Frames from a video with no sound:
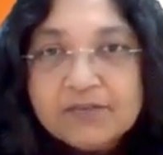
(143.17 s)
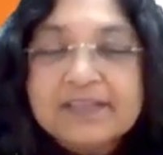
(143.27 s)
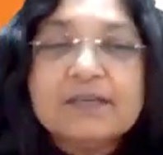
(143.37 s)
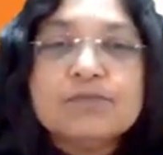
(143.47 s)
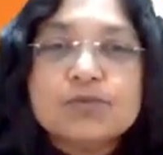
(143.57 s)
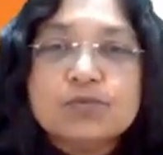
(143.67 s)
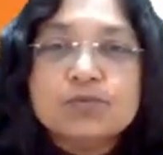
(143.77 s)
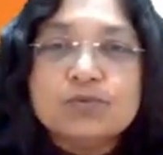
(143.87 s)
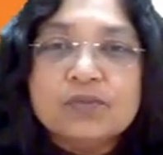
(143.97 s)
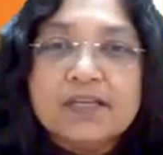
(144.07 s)
Welcome
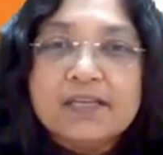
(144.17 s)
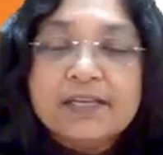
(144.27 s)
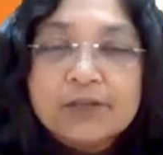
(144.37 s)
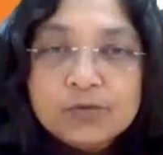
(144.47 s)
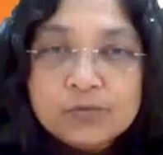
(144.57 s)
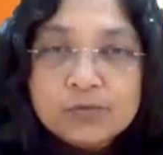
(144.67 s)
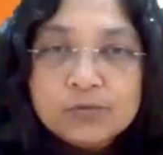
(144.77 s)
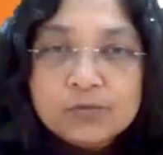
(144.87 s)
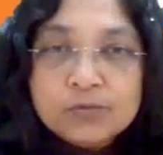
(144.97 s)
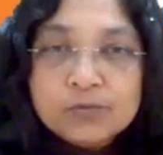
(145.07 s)
to the IGNOU
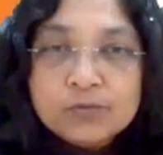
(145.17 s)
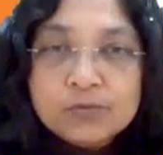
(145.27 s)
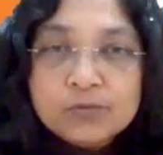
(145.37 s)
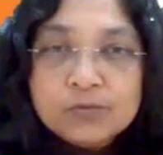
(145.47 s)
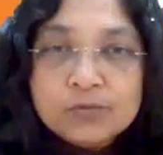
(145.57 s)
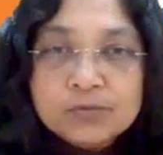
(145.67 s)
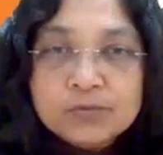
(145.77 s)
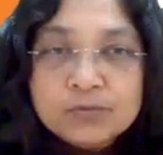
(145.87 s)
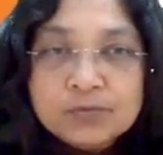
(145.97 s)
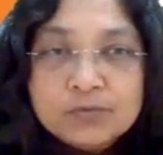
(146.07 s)

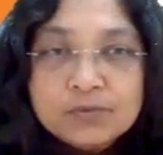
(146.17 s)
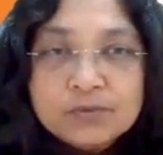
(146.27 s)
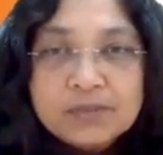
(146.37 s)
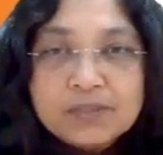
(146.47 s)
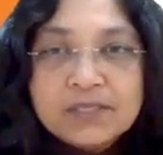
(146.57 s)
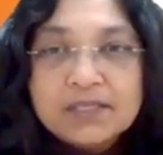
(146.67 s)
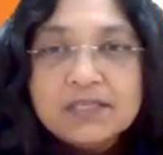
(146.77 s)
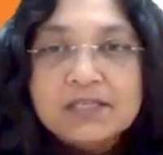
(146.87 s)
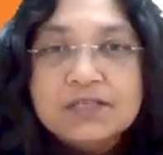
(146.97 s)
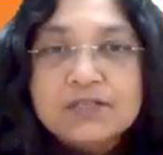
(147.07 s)
Prabha session
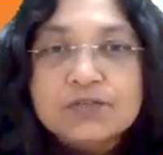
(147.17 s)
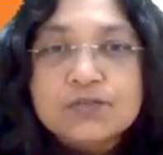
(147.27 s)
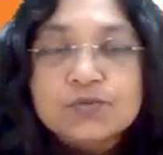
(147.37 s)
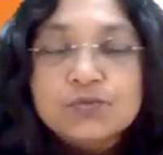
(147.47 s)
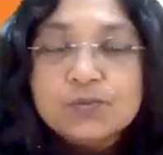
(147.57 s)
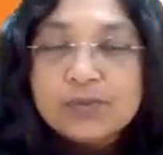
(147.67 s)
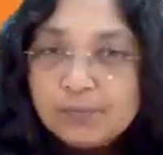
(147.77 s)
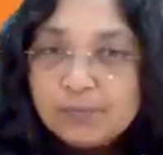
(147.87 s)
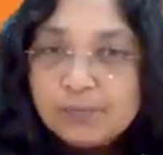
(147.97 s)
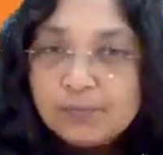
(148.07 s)
of
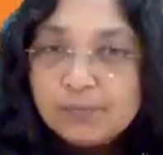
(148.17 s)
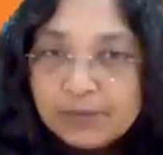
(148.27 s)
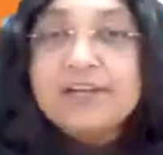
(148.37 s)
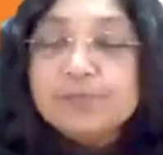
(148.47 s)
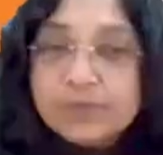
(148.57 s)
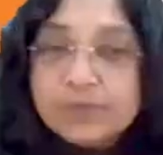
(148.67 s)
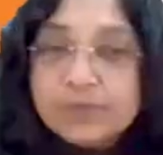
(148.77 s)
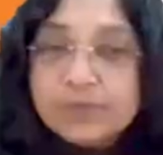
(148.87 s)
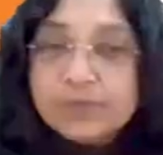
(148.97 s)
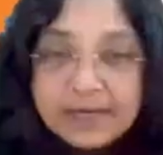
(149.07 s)
Management Program
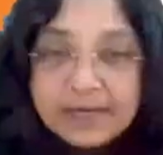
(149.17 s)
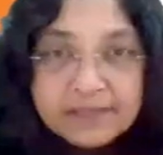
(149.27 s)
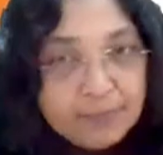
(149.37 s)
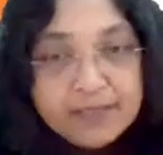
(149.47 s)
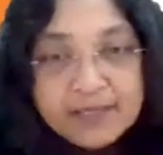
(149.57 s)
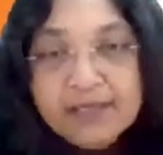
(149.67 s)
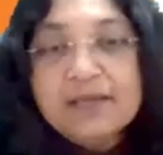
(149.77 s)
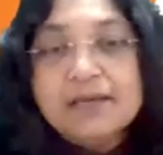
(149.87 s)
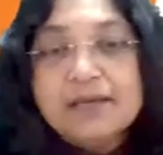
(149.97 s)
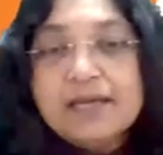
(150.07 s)

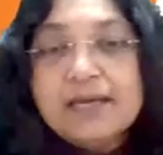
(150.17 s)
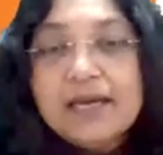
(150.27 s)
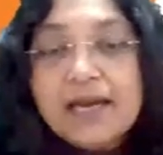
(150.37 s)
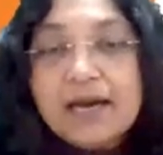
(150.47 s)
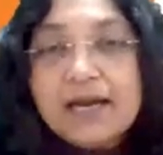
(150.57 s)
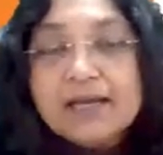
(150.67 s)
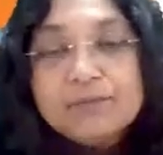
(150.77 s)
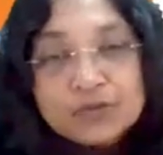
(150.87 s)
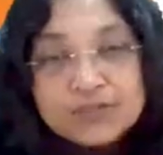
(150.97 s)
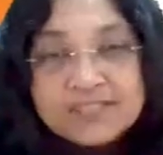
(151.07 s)
MBA. I
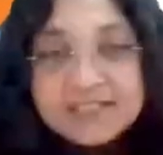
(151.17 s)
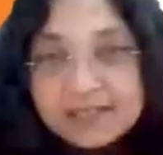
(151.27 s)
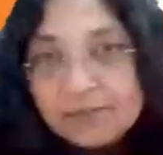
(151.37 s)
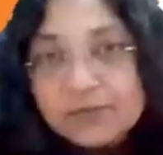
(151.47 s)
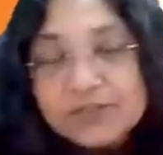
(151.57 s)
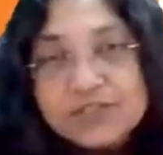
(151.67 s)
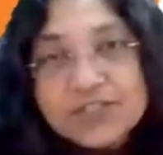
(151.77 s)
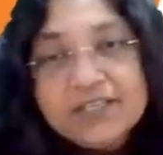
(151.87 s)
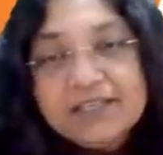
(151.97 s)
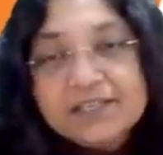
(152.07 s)
am Dr. Siran
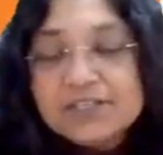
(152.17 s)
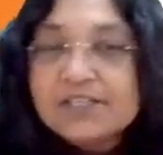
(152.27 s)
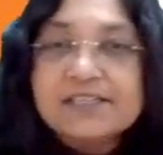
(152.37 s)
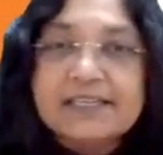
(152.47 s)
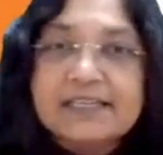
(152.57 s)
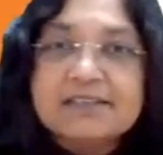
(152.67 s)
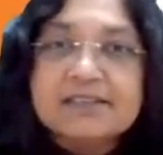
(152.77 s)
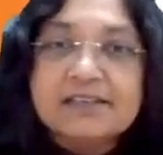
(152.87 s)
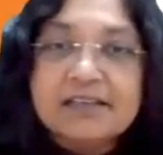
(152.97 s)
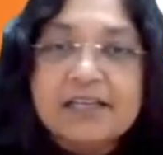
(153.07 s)
Mukherjee, Additional
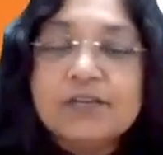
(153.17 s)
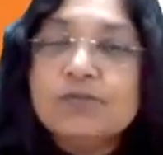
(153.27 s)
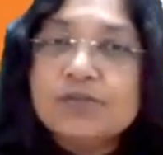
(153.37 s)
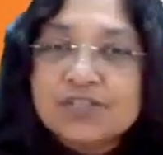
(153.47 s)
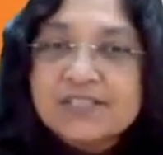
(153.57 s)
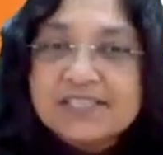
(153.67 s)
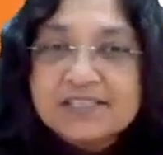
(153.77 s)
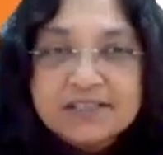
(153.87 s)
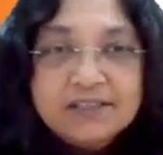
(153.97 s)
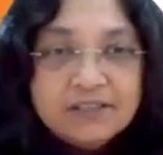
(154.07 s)
Director in IGNOU Regional
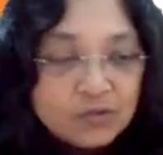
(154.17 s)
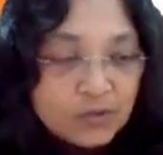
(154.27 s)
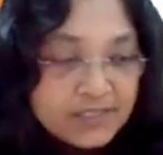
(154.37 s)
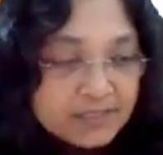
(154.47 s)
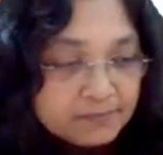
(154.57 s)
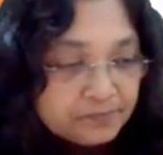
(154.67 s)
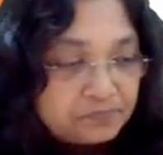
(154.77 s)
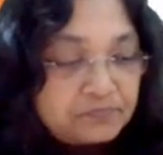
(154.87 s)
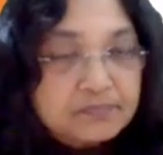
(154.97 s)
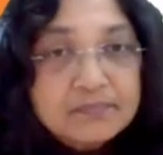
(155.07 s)
Center,
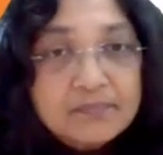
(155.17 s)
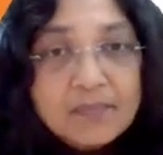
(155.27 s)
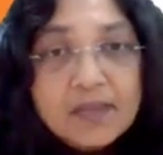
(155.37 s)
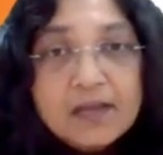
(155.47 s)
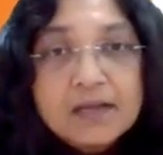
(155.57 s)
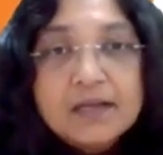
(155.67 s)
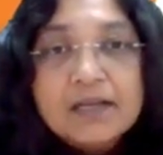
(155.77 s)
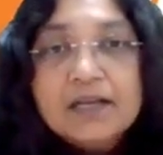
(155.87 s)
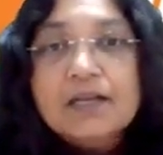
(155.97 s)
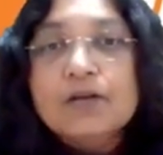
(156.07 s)

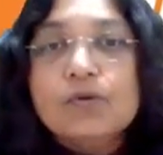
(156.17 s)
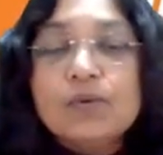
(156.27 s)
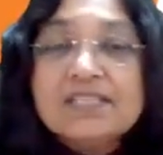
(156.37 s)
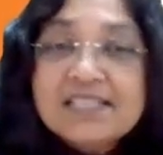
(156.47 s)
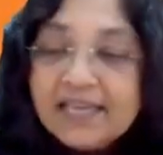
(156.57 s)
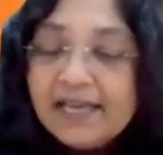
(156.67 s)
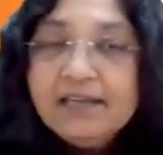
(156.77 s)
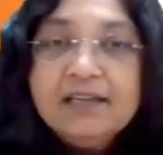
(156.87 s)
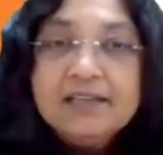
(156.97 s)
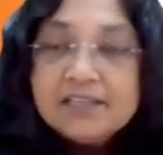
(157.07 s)
Noida. Once
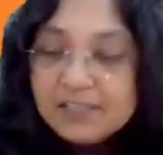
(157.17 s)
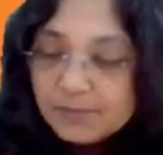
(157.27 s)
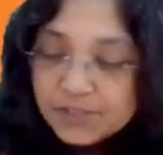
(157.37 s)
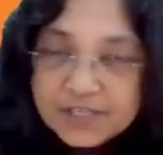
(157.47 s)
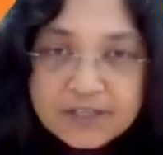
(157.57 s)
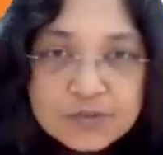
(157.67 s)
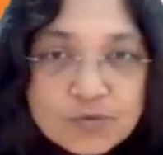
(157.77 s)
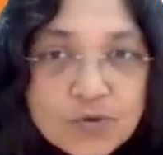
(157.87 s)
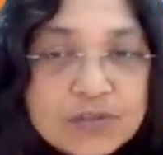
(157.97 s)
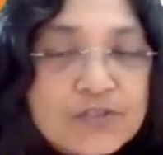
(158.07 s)
again, namaskar
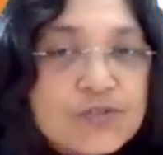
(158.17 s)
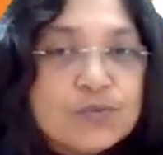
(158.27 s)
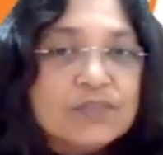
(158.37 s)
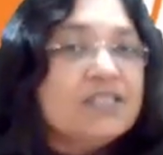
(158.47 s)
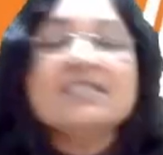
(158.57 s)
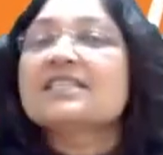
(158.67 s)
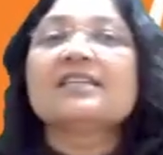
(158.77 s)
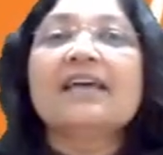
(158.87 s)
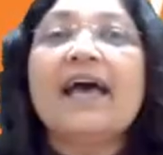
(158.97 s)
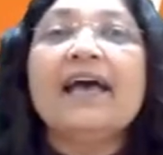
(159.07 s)
to all the
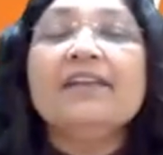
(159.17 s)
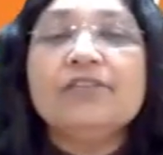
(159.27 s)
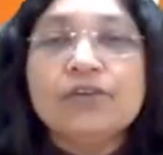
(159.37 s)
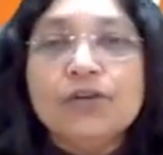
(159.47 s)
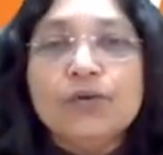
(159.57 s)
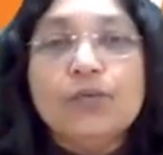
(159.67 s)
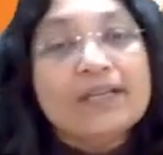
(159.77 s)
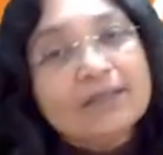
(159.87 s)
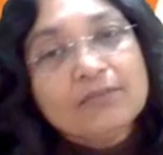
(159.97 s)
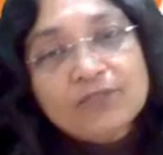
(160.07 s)
students and
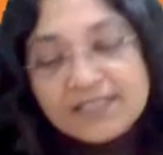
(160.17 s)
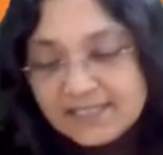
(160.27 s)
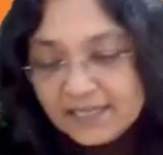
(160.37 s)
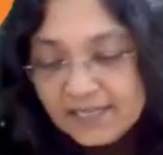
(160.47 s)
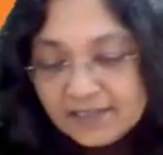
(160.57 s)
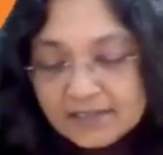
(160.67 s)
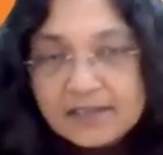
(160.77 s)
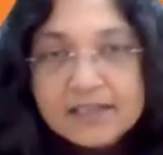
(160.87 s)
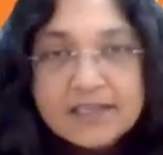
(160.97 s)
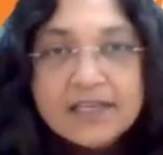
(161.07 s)
welcome once again.
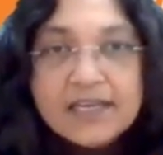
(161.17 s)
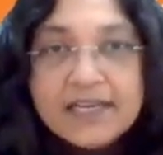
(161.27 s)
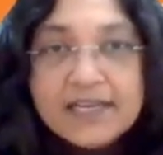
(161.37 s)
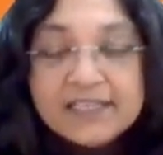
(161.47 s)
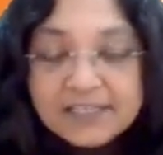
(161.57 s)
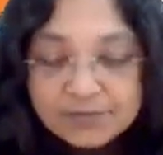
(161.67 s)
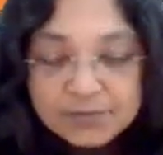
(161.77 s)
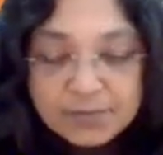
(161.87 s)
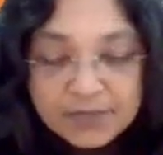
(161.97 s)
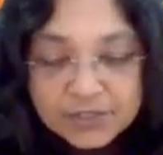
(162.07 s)
It gives
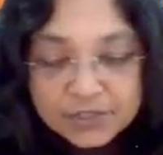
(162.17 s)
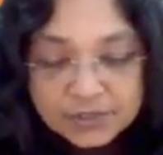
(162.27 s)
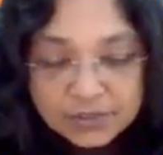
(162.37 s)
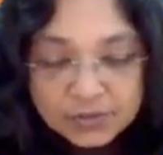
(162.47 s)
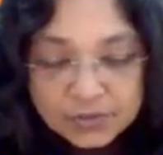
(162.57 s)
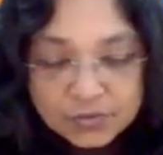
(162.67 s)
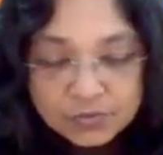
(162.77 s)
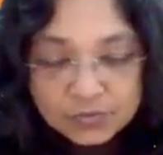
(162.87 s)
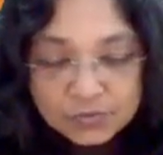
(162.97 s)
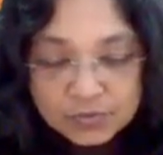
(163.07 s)
me pleasure
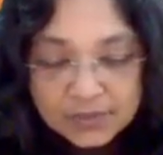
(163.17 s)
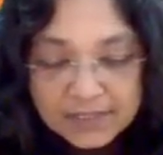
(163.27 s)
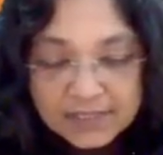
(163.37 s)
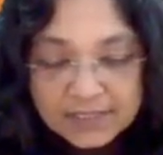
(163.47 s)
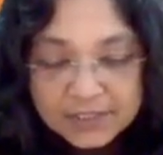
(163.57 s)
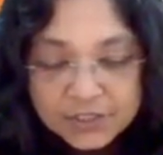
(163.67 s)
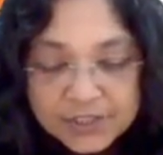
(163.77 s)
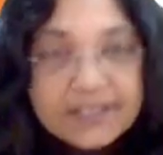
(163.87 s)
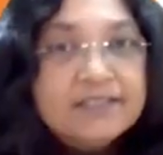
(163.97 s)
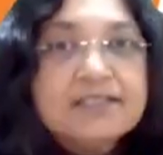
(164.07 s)
to
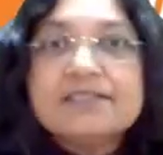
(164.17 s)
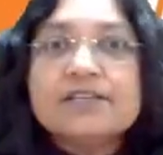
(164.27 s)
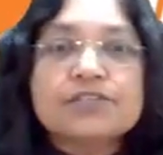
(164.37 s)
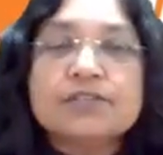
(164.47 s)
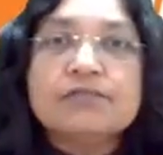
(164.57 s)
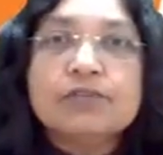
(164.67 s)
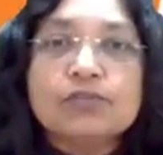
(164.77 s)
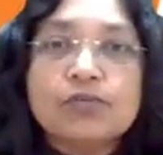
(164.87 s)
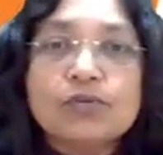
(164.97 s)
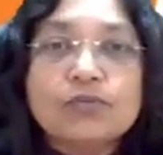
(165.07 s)
share this session
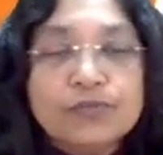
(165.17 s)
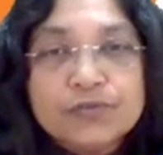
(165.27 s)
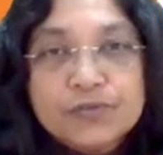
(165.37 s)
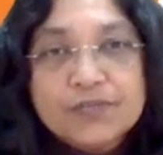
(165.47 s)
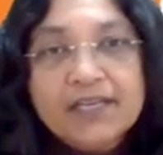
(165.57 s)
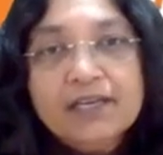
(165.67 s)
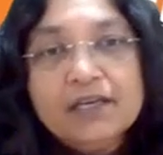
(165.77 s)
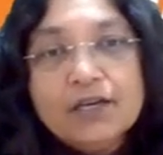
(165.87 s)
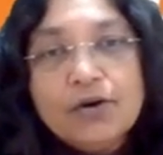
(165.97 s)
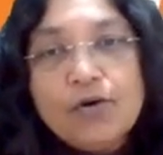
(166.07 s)
with all of you today
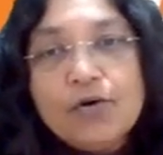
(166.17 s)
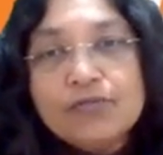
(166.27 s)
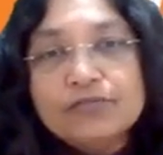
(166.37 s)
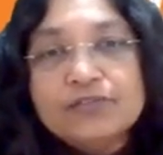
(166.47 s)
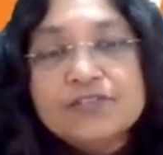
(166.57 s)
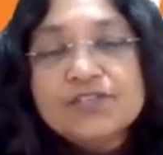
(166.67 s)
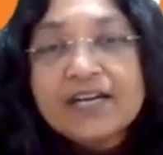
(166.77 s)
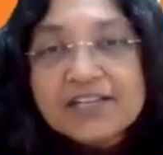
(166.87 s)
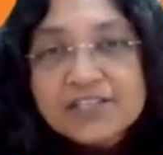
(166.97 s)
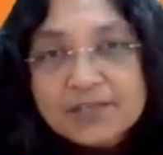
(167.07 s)
of
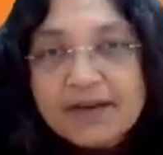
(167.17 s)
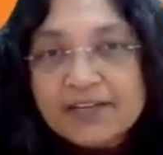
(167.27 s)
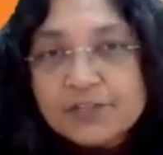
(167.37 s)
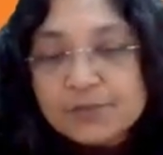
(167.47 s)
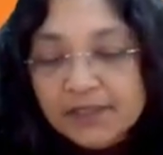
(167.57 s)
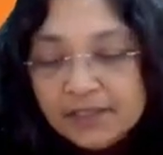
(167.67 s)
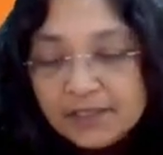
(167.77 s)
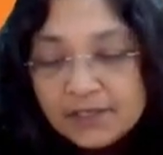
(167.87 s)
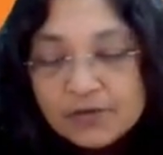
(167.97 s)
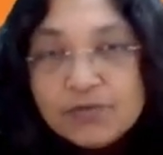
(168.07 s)
strategic management,
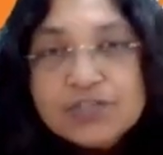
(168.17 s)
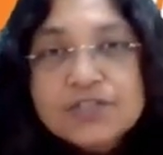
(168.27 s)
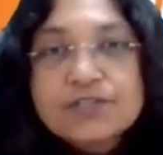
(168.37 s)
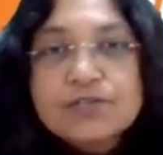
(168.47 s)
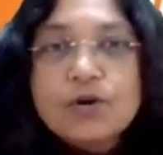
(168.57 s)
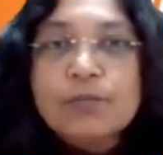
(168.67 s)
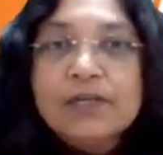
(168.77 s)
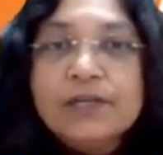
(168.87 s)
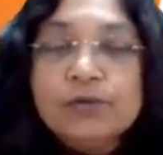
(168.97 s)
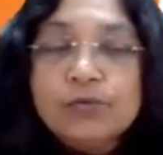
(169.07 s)
which is
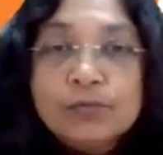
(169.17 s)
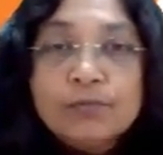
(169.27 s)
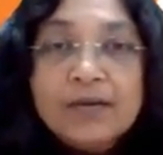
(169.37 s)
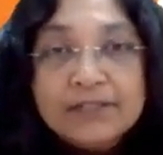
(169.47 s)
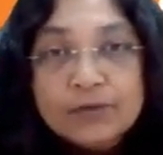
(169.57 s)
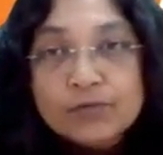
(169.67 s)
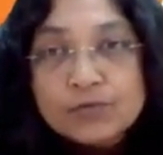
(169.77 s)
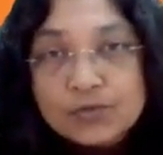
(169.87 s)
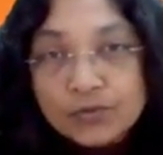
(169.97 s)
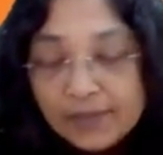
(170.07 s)
commonly known by the
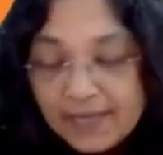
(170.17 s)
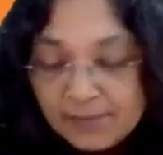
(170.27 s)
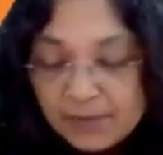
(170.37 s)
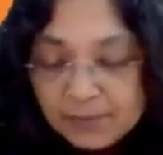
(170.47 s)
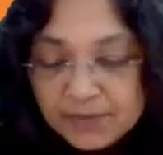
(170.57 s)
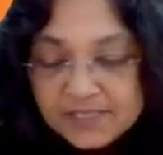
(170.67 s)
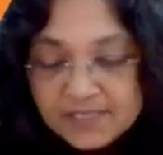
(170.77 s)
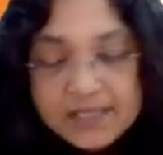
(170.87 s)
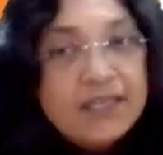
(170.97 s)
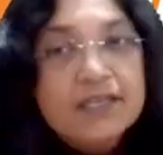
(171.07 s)
course code
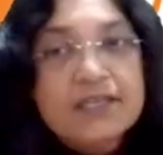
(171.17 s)
MMPC